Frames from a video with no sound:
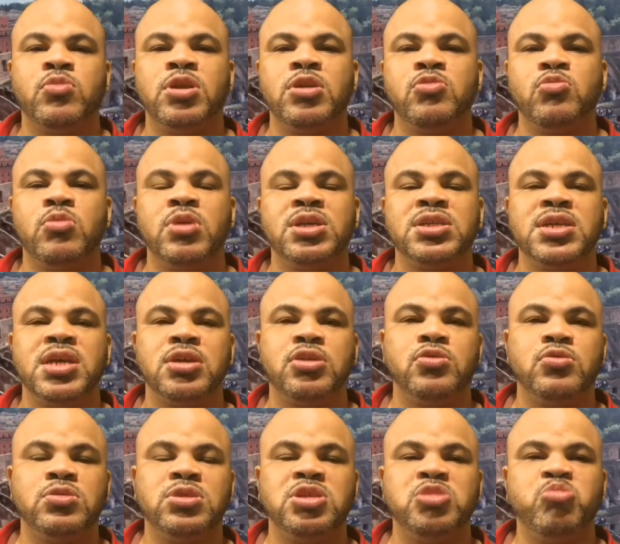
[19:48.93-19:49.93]
one of the ones I
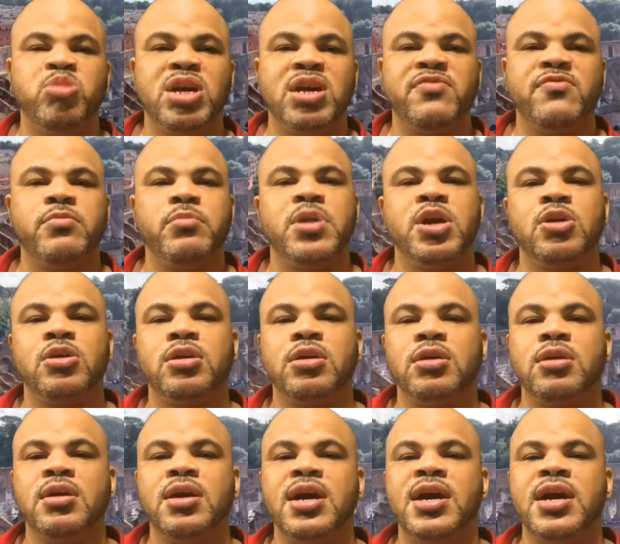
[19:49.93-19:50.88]
use is Bank of America.